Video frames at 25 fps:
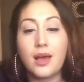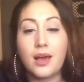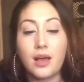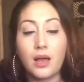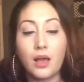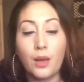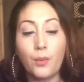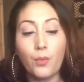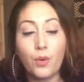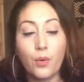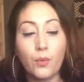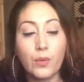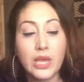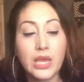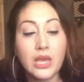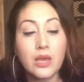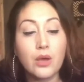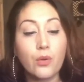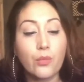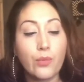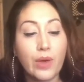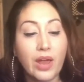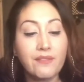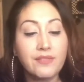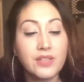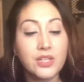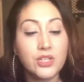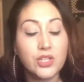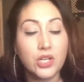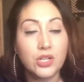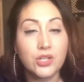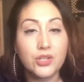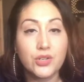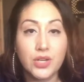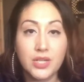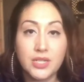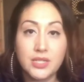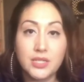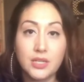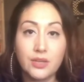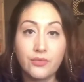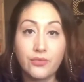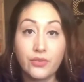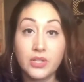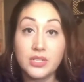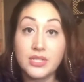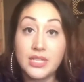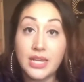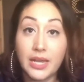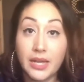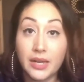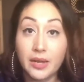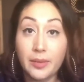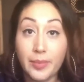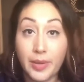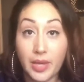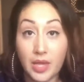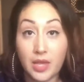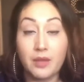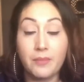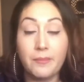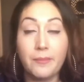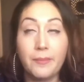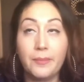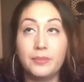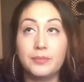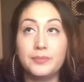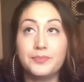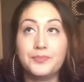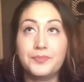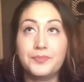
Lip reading: When we arrived at John Tracy for a second opinion,